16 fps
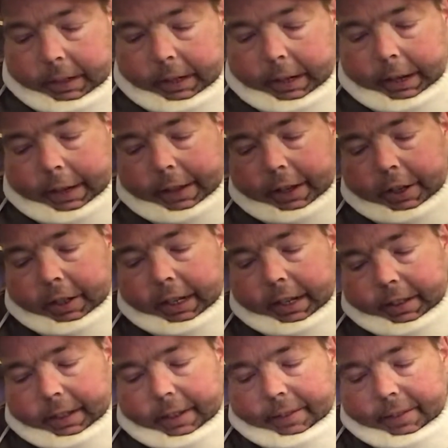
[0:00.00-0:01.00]
and then you
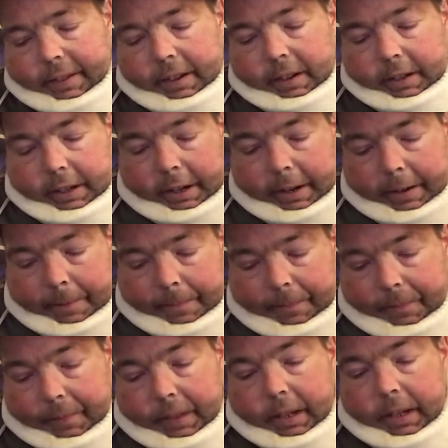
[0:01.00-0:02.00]
get these little
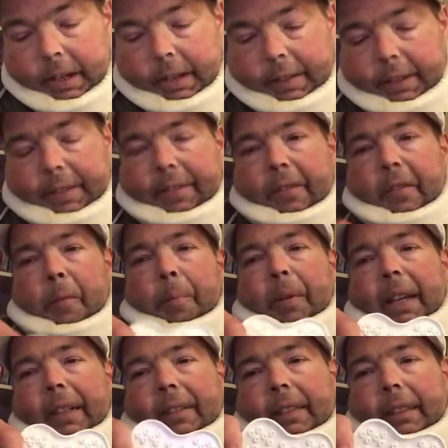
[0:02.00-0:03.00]
this little
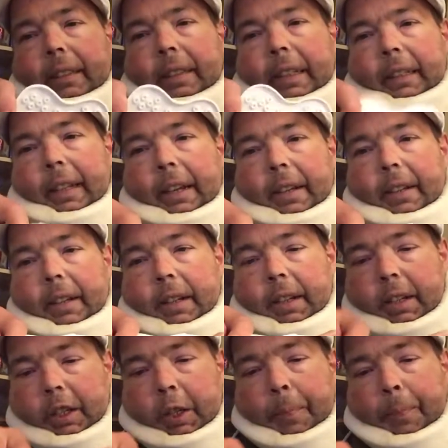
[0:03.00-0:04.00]
plastic thing that
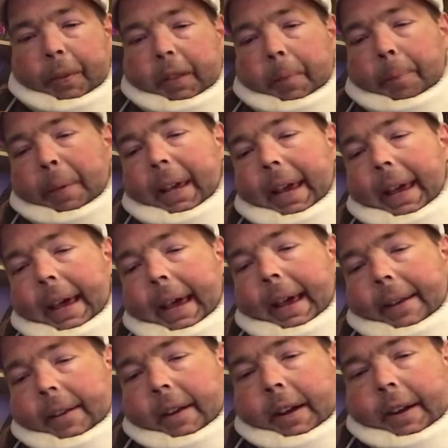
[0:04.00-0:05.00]
you put the
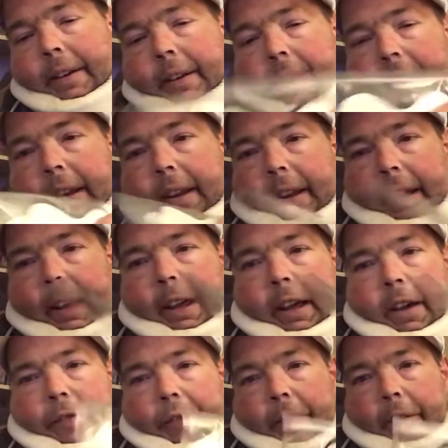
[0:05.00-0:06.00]
pad on
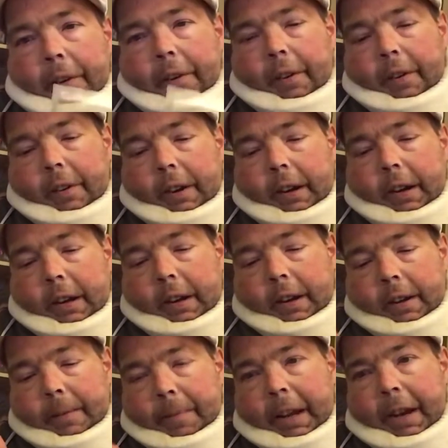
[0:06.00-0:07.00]
after
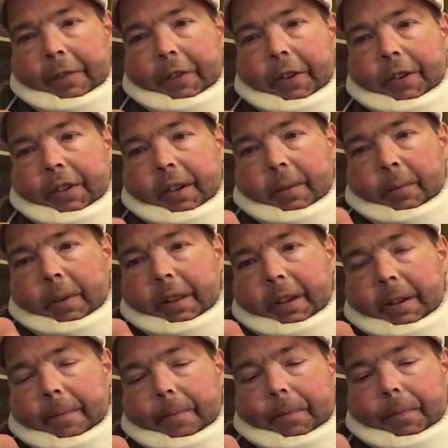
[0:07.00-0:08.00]
you're done with
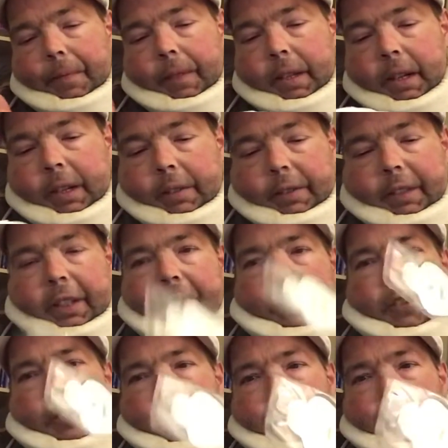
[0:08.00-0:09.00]
it. These
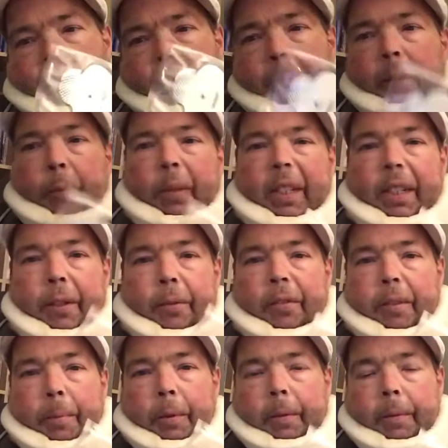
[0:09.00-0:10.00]
are supposed to be
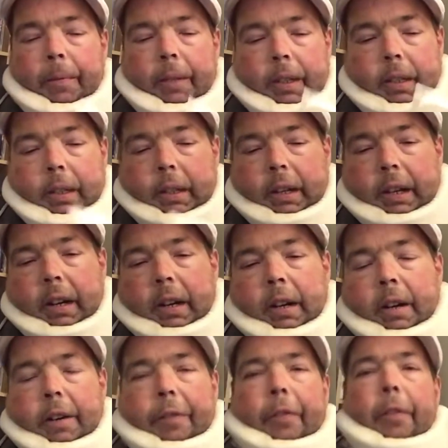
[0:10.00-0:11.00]
reusable
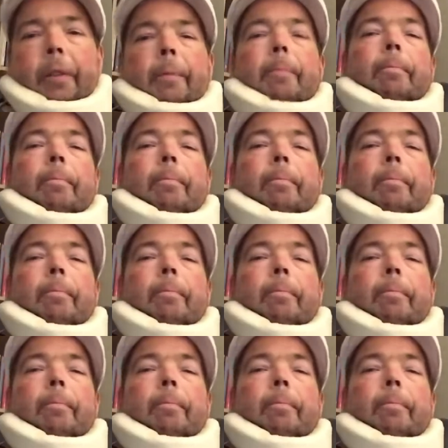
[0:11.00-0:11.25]
for